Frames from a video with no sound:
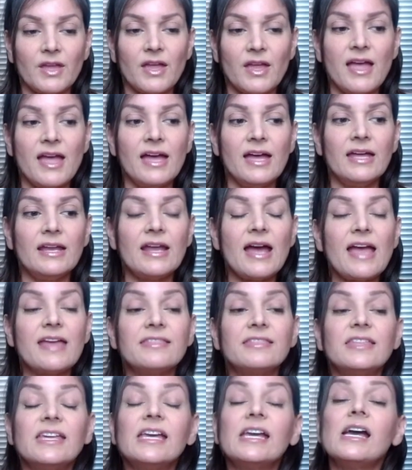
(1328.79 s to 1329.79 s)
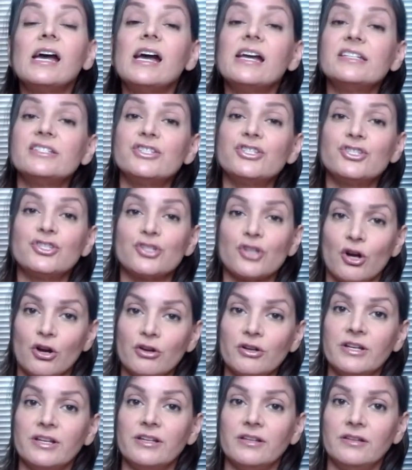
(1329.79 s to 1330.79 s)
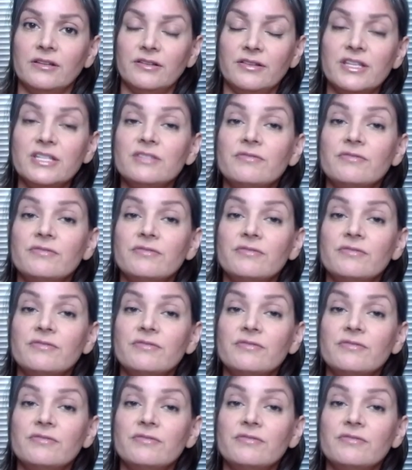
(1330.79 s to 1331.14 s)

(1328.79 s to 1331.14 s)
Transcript: And I think this